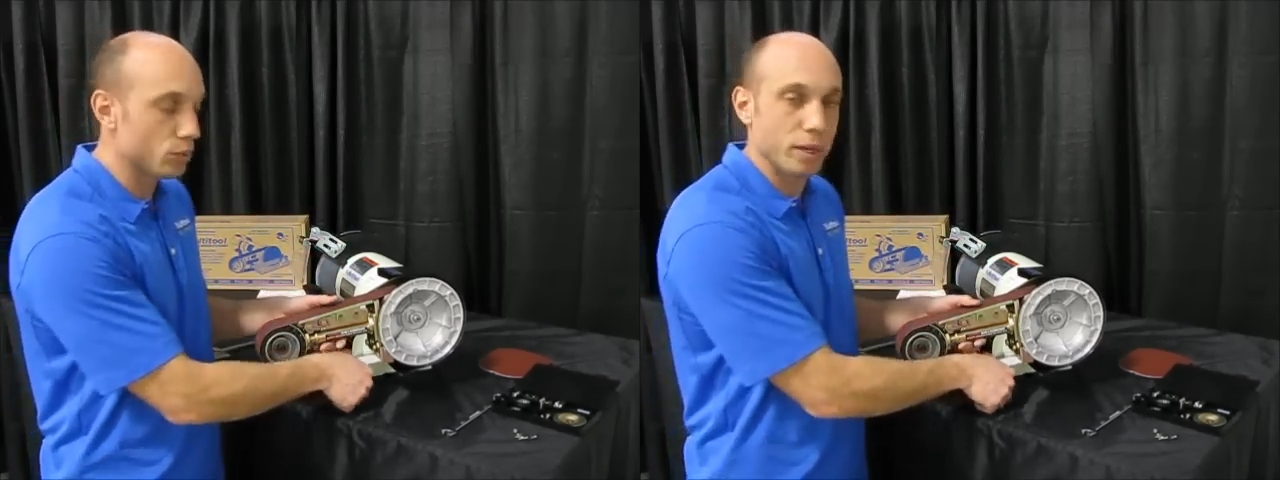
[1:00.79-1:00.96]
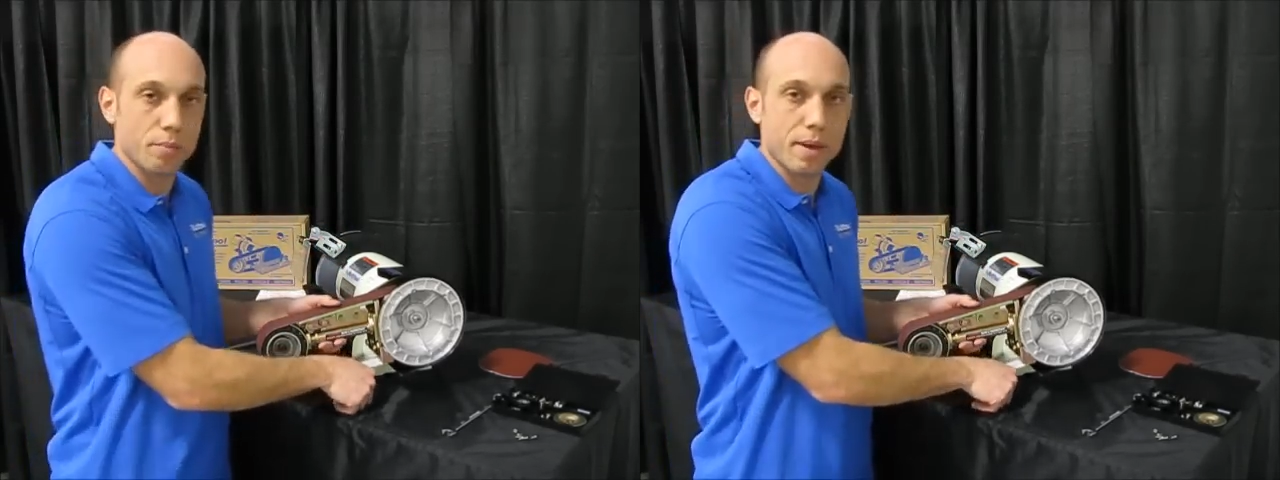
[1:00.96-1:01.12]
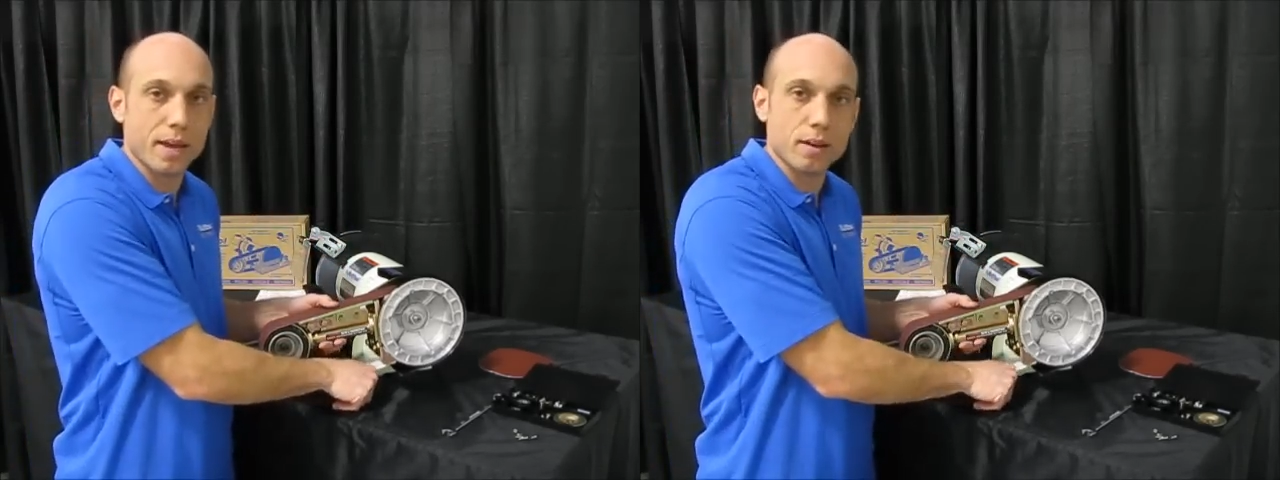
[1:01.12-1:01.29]
we
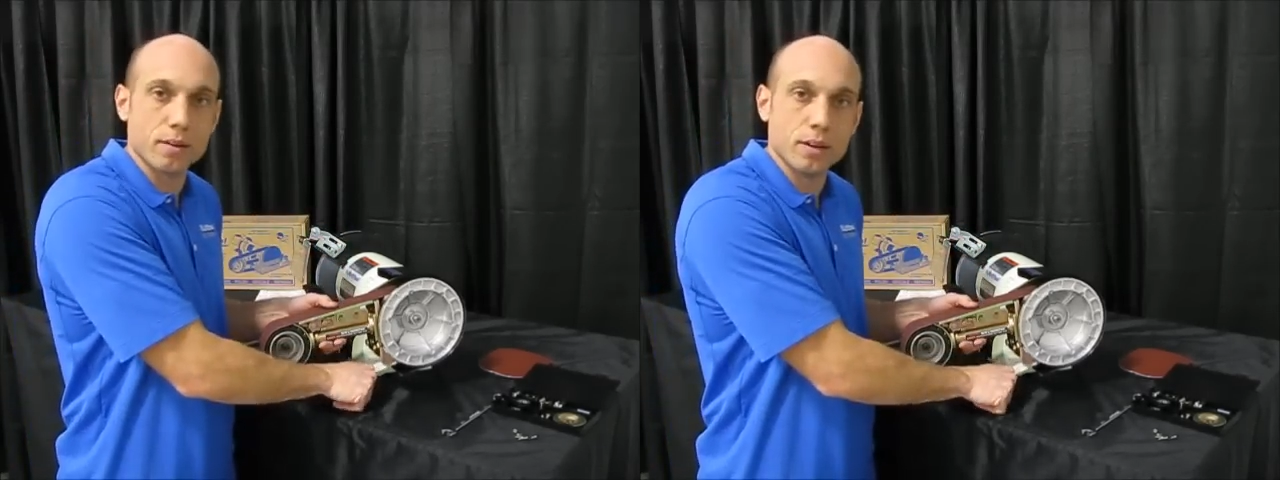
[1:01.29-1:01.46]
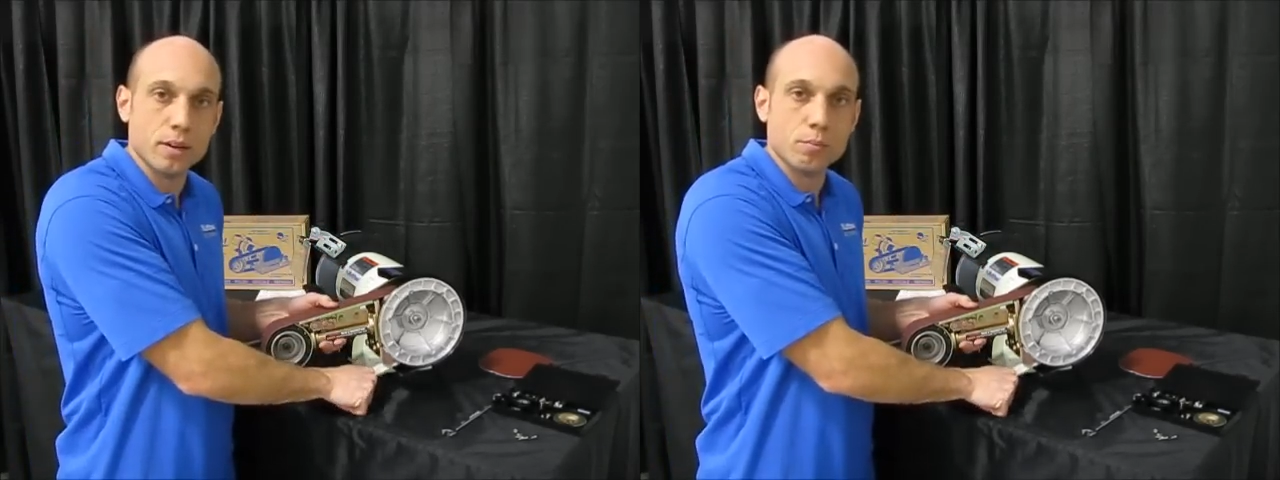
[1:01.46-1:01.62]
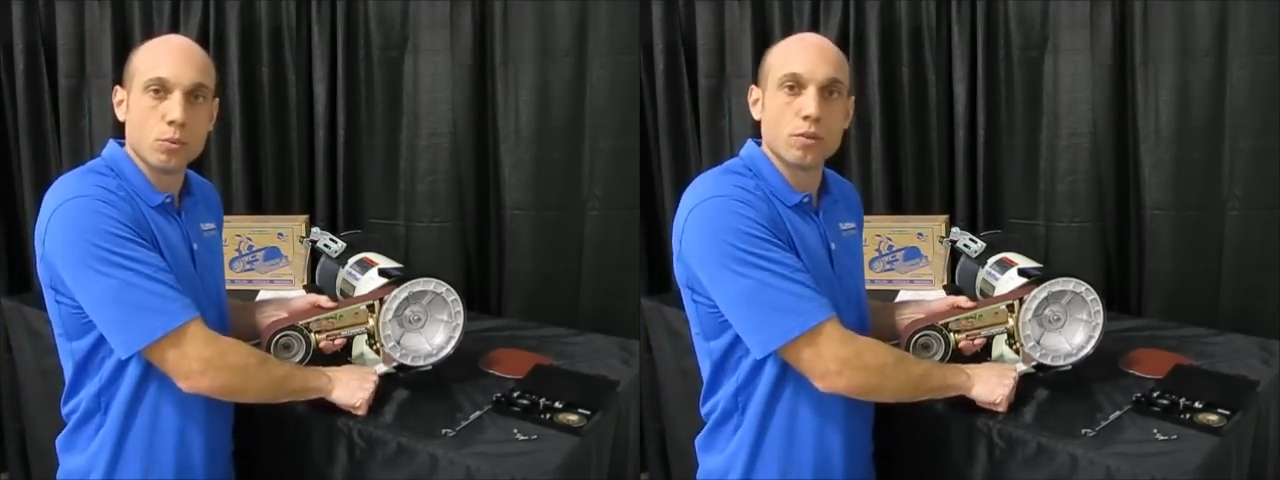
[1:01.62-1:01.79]
can make
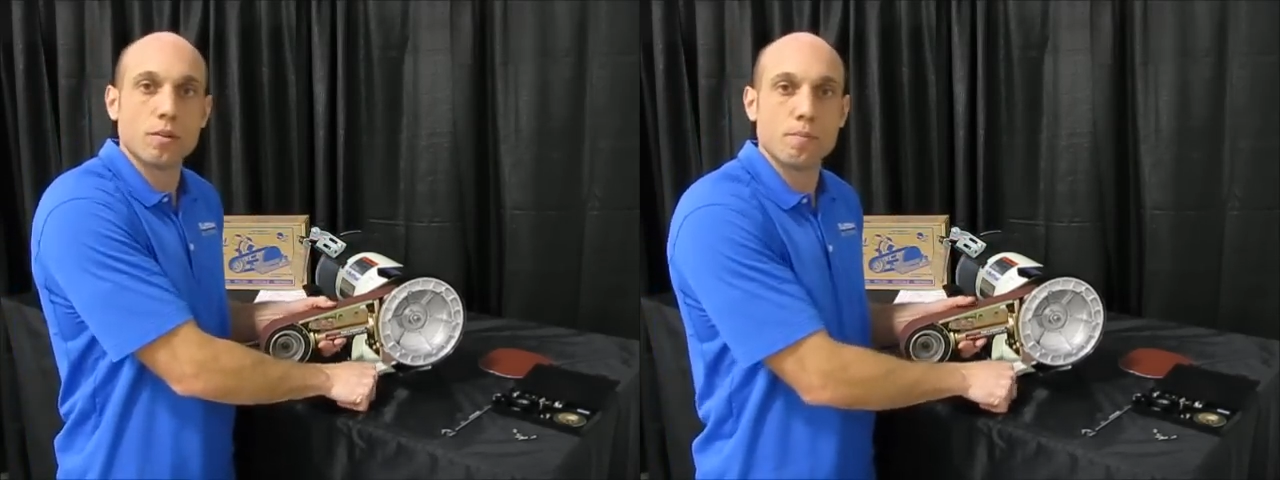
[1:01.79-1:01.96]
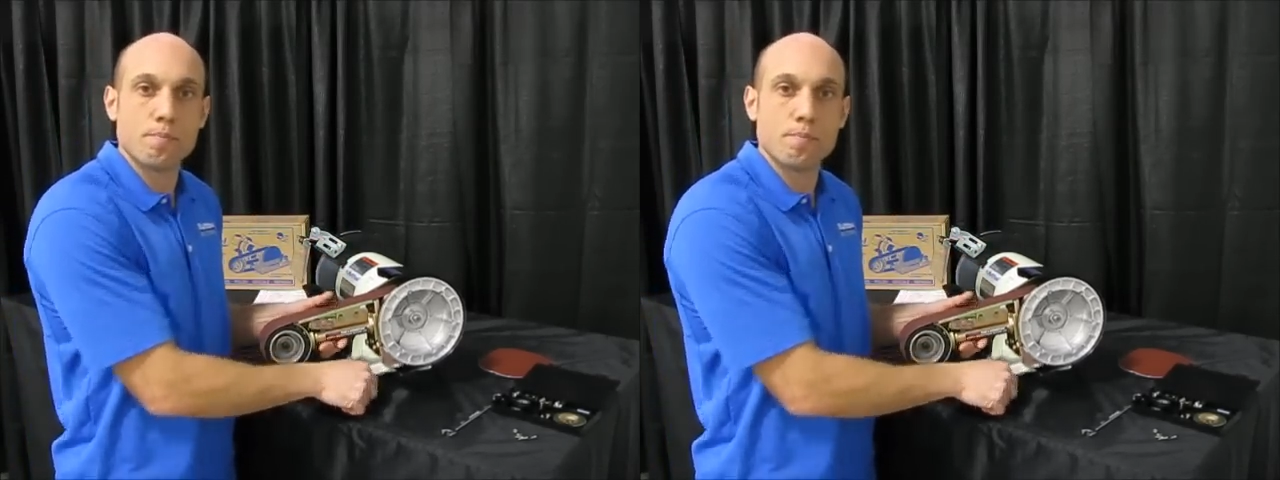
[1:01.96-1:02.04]
more of a